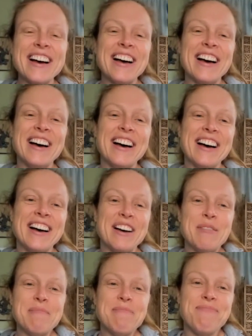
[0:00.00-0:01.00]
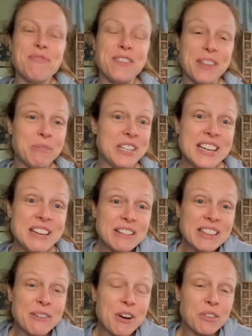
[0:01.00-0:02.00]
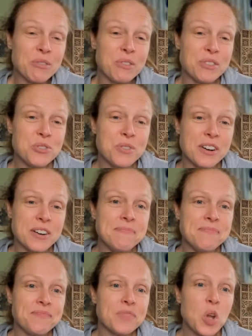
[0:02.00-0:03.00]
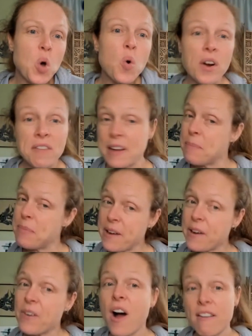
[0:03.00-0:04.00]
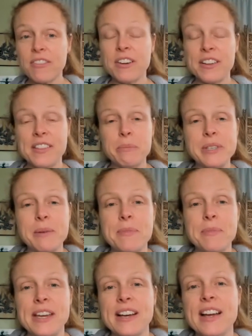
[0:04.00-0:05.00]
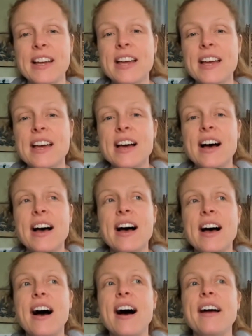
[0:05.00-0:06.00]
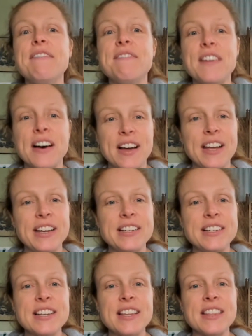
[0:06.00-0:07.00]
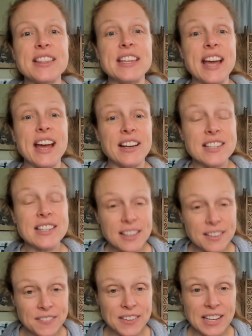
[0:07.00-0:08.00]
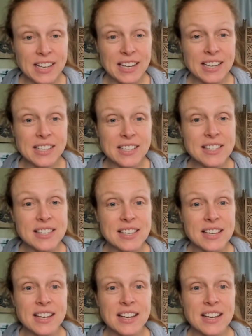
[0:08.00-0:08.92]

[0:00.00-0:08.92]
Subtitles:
for them to eat when they walk through the door, or if I'm there offering them something, I find that the activities